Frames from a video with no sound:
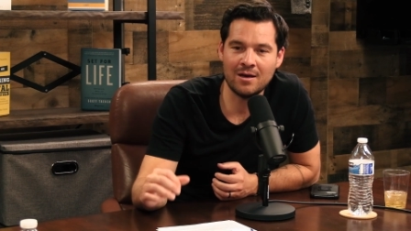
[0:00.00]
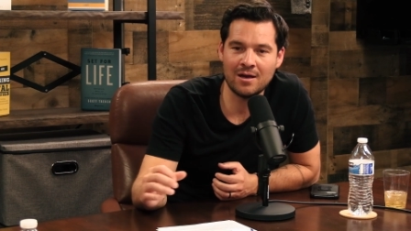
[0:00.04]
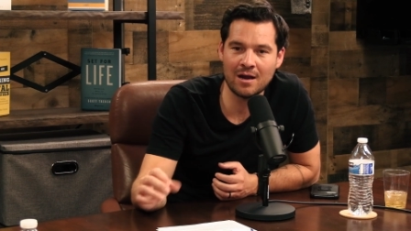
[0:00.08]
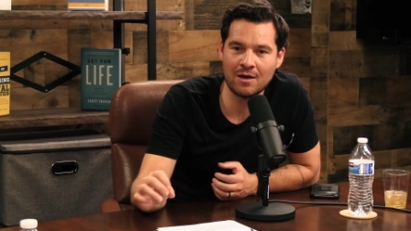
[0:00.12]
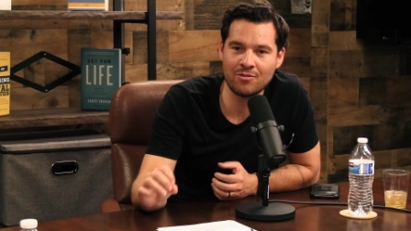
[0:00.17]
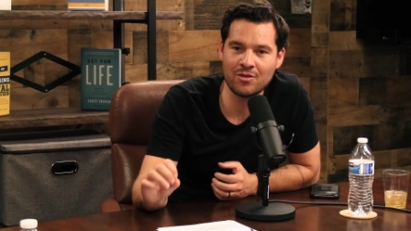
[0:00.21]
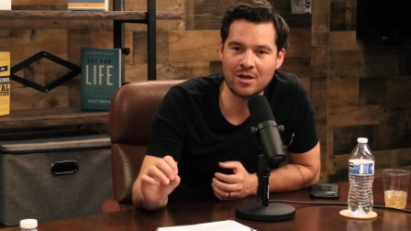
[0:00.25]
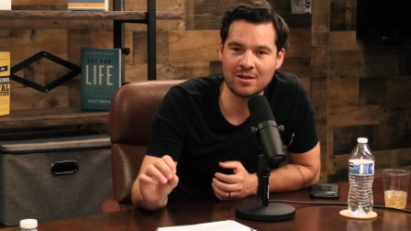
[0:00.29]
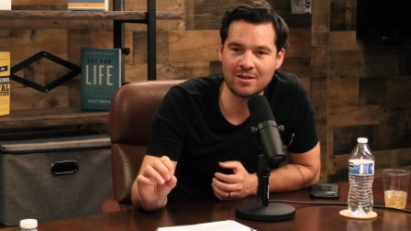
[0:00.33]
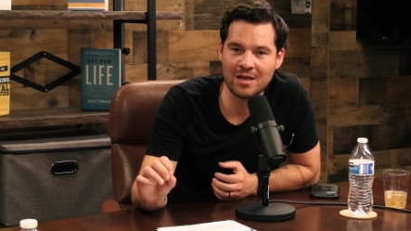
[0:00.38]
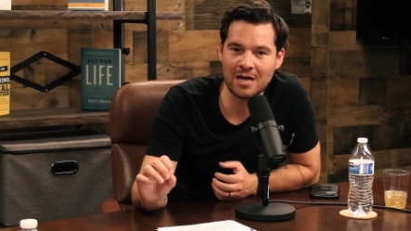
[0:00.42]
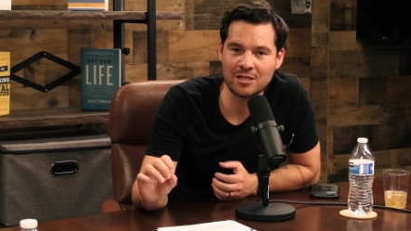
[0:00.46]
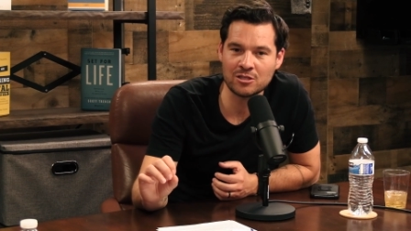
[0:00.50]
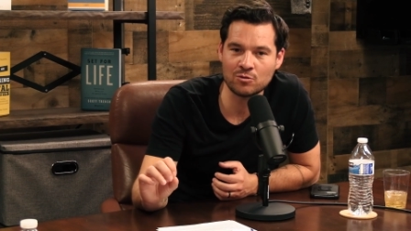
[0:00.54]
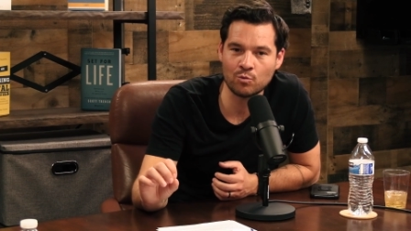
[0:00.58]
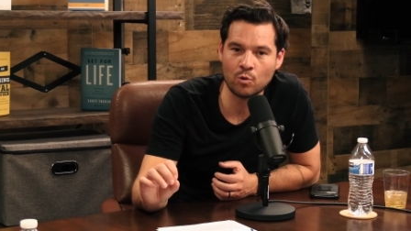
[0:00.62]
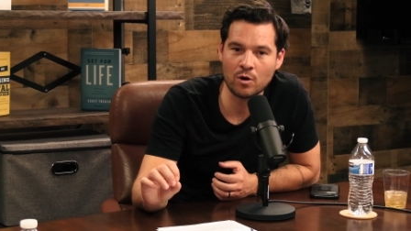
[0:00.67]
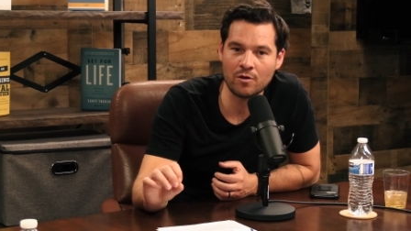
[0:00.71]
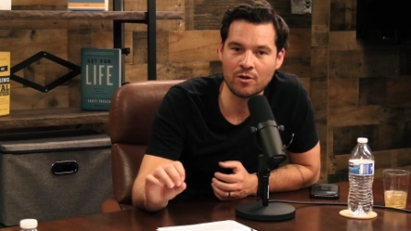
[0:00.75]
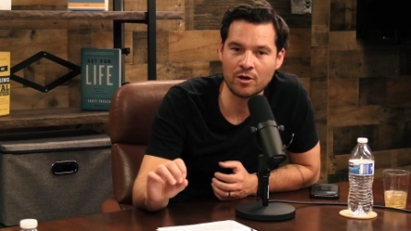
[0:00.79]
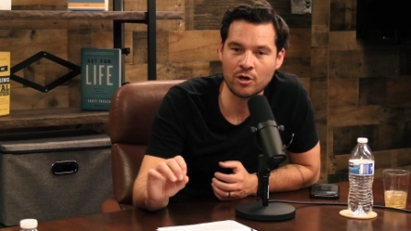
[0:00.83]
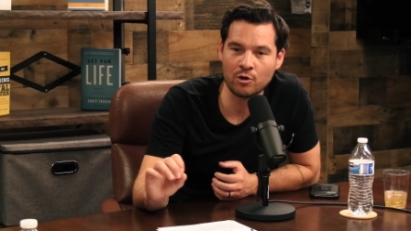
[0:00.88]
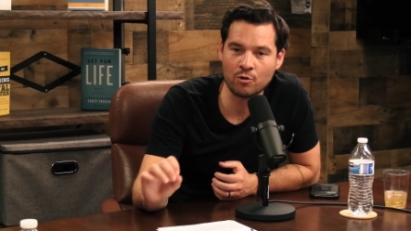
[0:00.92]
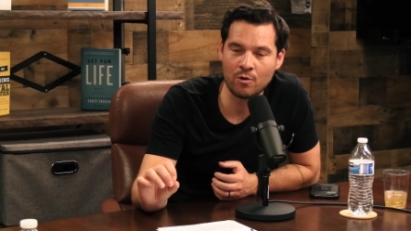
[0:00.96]
And I think that's
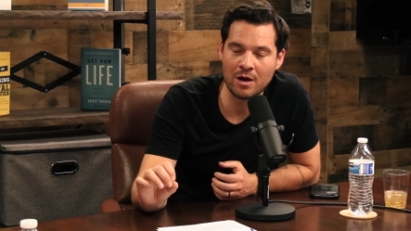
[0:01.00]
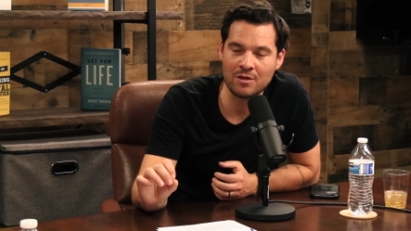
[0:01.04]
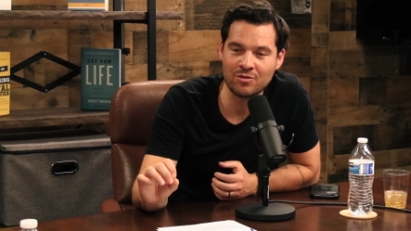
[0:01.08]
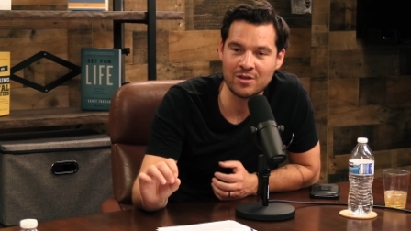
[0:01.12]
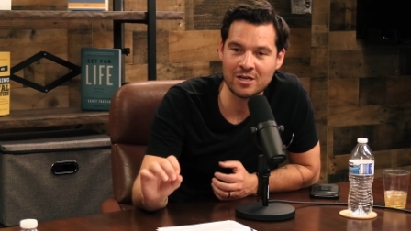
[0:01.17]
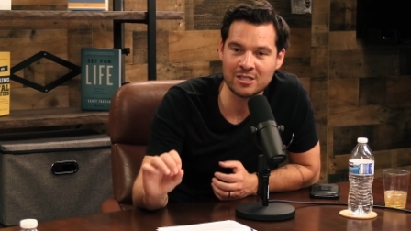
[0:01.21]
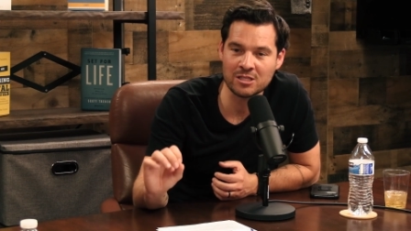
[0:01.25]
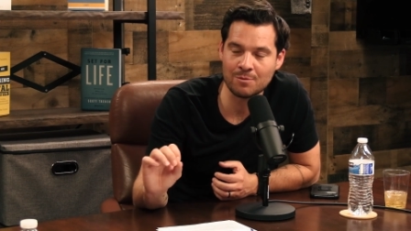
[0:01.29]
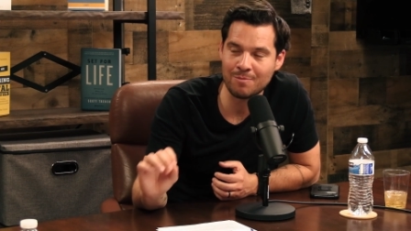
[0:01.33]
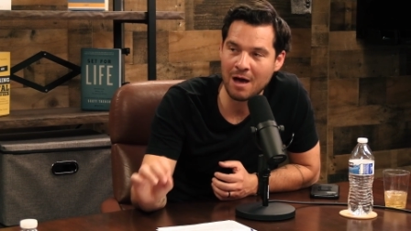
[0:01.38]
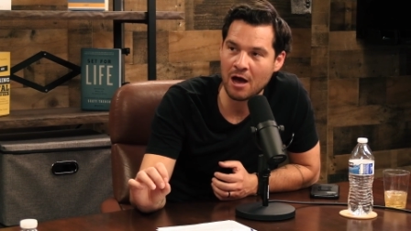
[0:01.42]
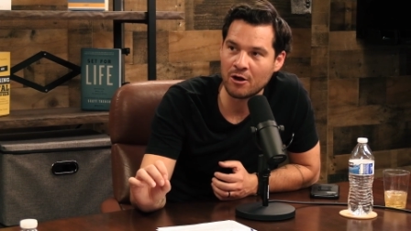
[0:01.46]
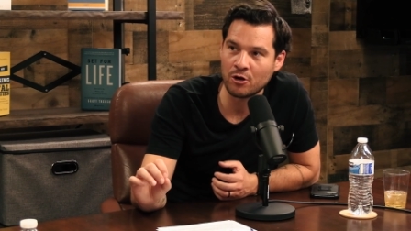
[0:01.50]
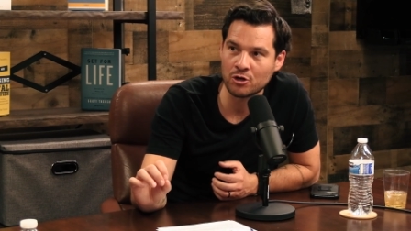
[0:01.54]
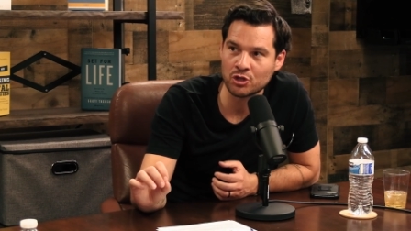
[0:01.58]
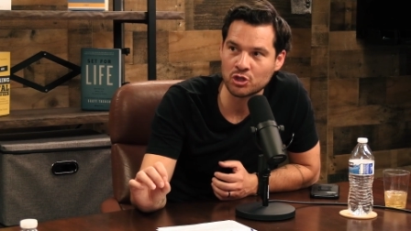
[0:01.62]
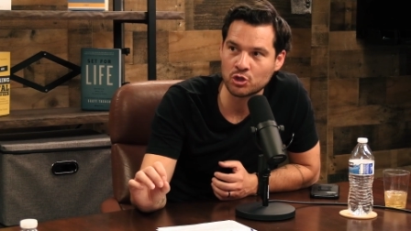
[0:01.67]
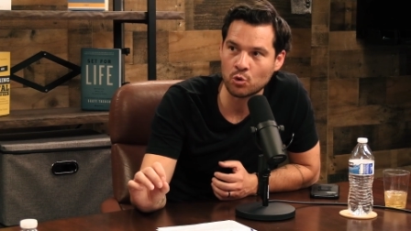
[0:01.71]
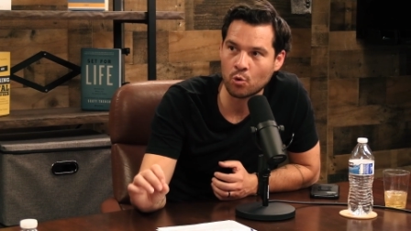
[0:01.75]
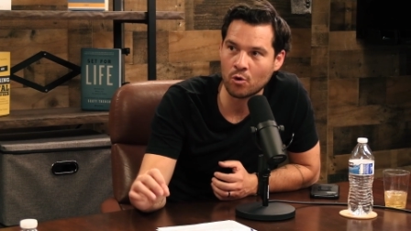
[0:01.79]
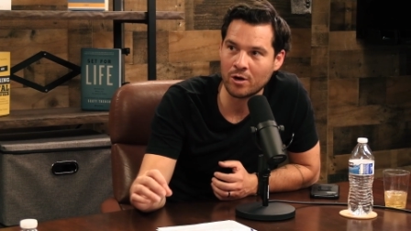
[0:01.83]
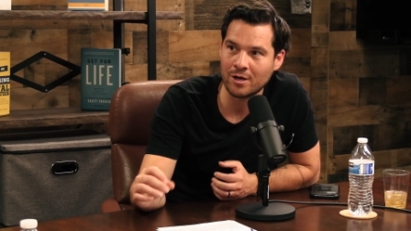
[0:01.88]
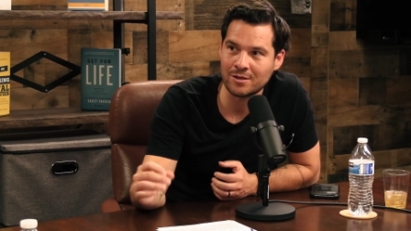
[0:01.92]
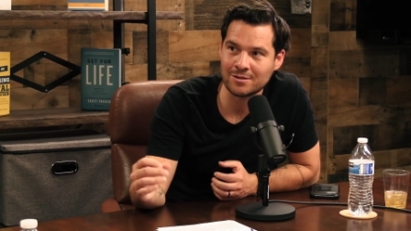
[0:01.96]
one of the great things about your
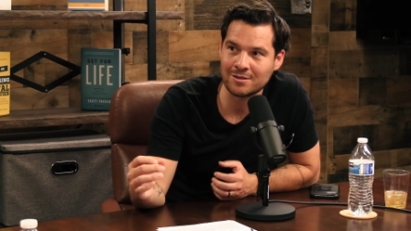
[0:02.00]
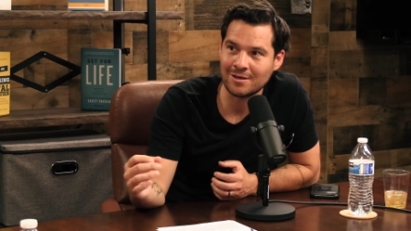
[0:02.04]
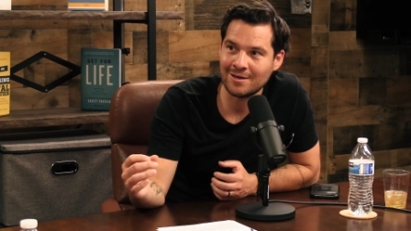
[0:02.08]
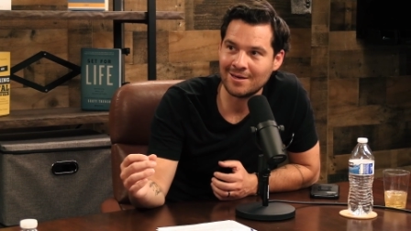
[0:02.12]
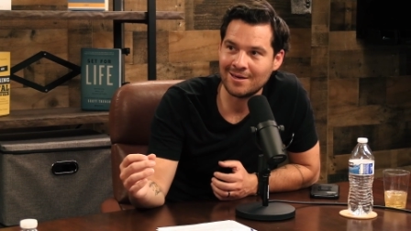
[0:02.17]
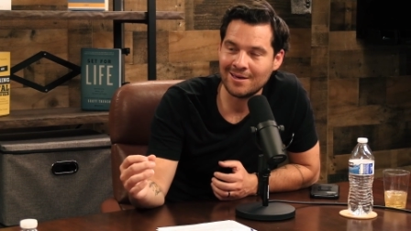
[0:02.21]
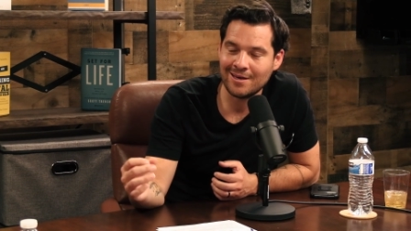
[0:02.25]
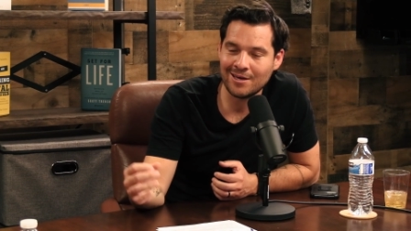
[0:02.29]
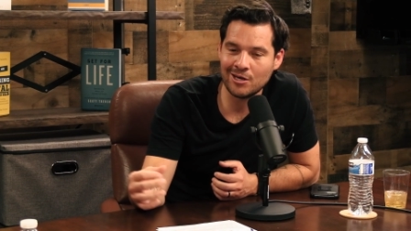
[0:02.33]
story is